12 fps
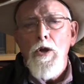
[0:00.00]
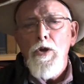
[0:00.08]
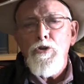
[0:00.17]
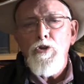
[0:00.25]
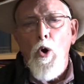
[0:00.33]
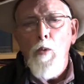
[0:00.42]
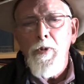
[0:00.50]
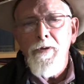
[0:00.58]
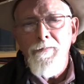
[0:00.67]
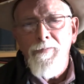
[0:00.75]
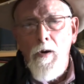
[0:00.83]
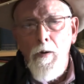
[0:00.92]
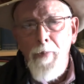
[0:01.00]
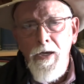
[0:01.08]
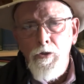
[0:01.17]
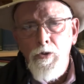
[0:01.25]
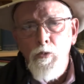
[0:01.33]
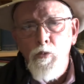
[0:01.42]
yeoman farming
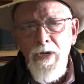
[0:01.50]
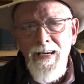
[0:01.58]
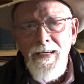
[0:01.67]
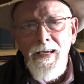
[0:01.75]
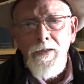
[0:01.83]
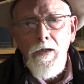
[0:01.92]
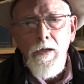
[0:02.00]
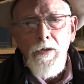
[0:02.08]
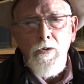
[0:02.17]
to rekindle and